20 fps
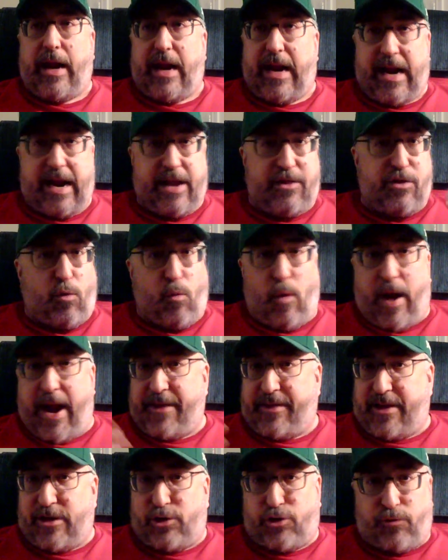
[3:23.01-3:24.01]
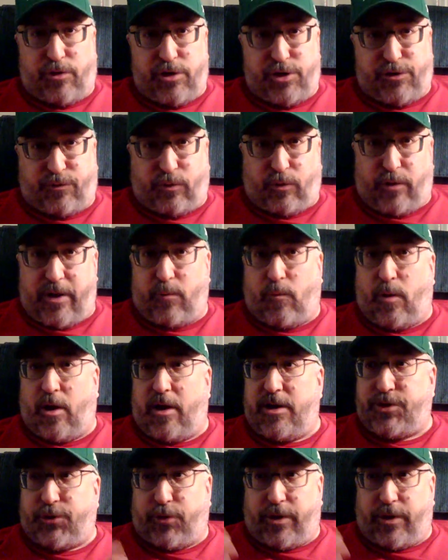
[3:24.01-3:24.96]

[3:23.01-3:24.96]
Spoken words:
in the way that George Floyd was,